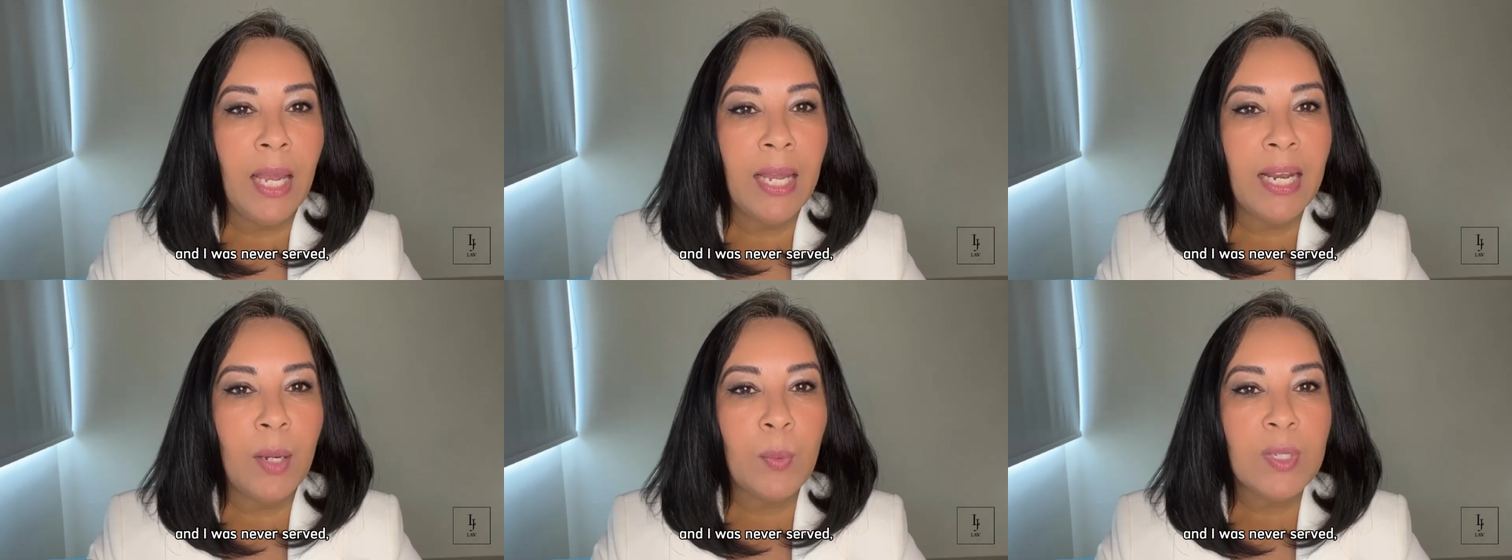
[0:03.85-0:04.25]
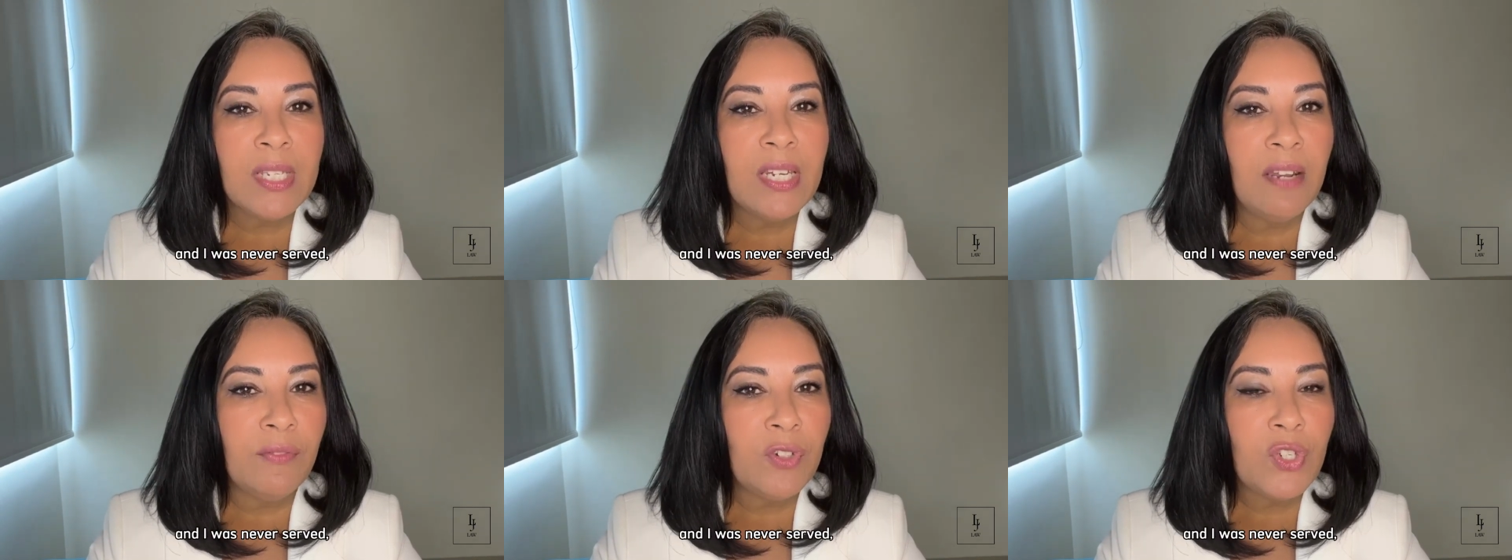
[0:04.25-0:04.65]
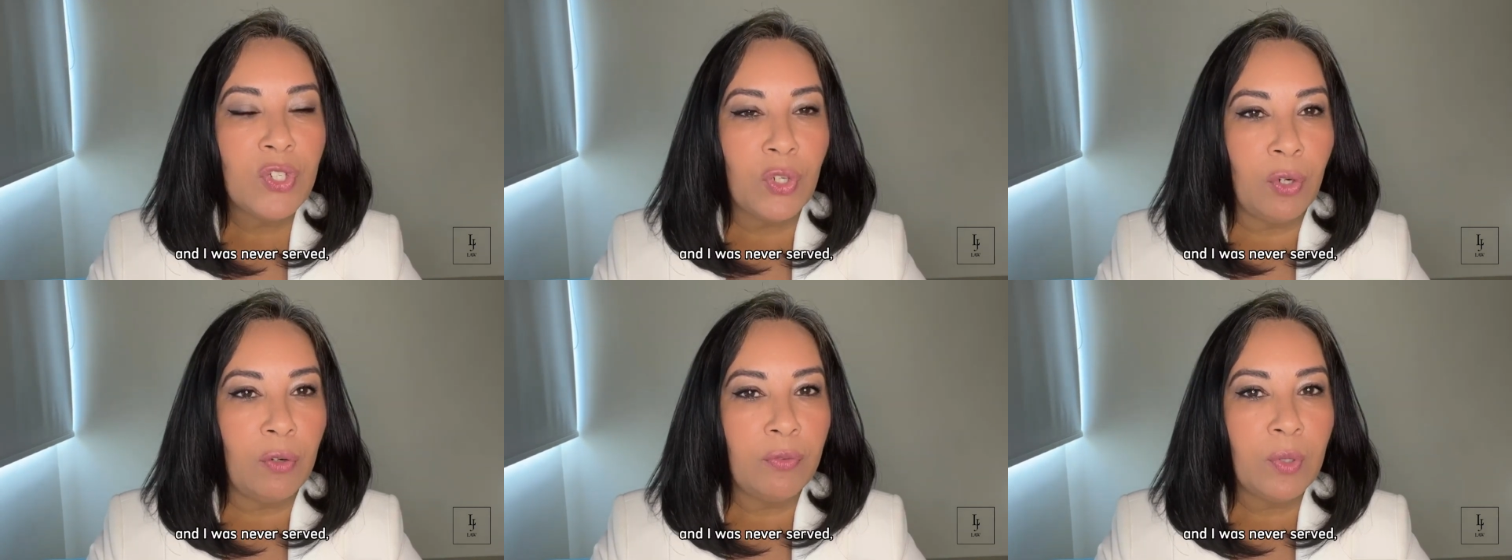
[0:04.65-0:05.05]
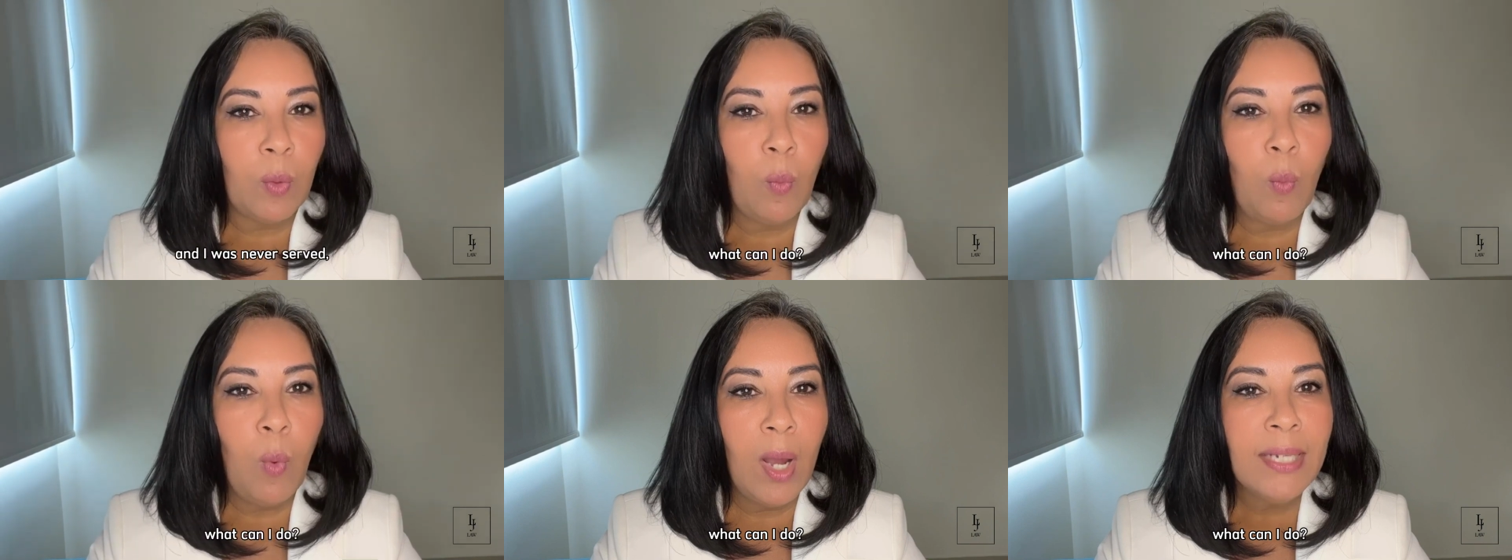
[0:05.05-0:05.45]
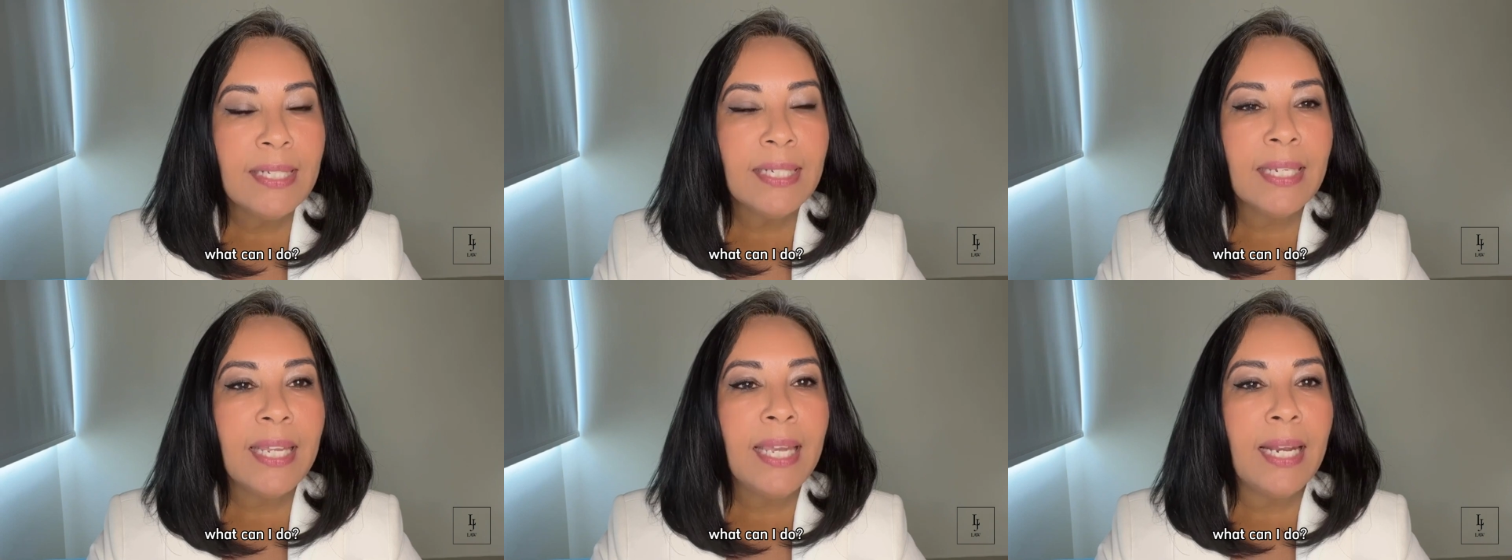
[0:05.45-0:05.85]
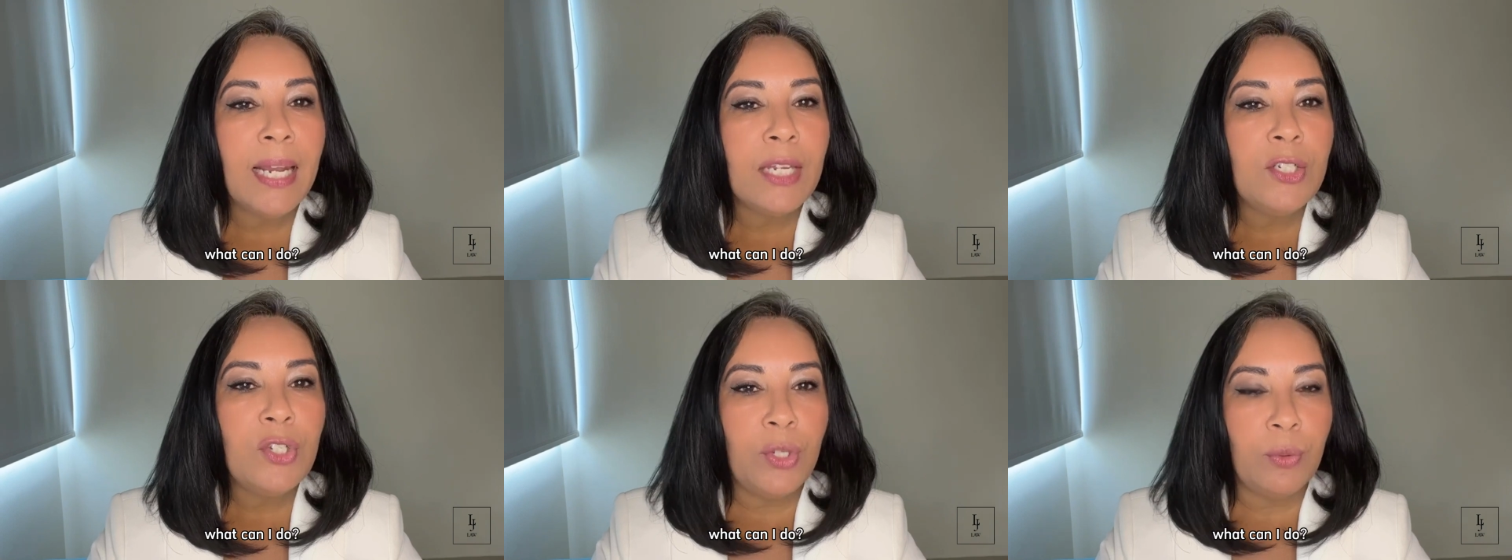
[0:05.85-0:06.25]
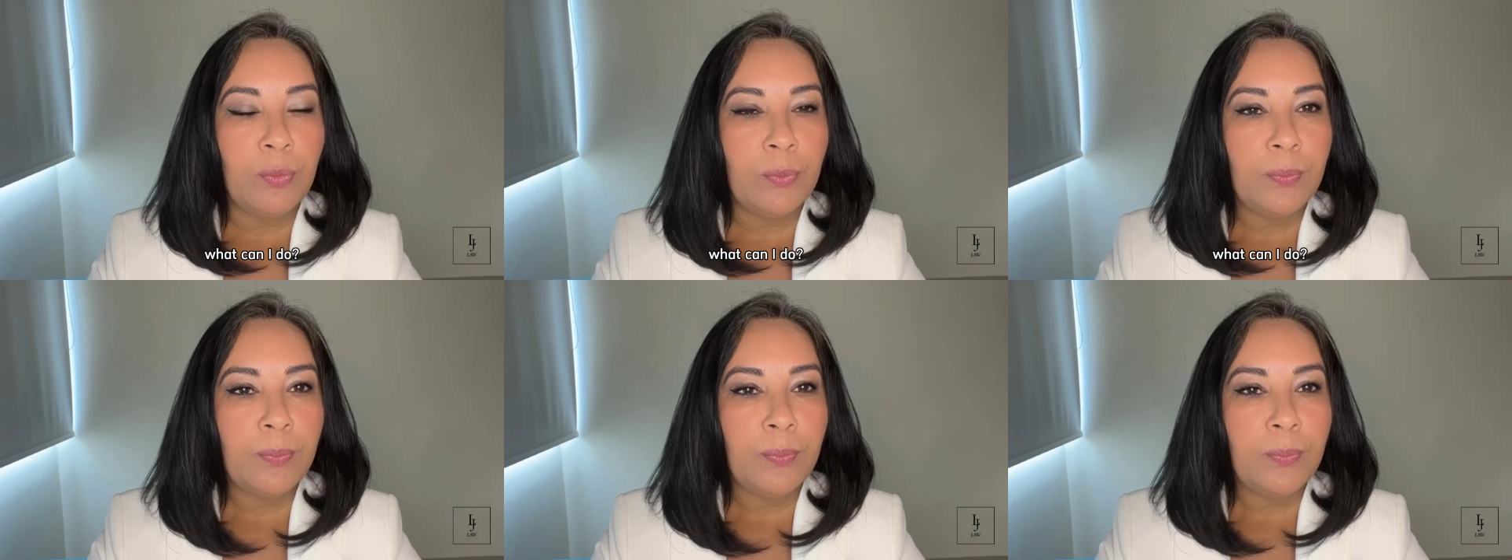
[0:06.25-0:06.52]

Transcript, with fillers: and I was never served. What can I do?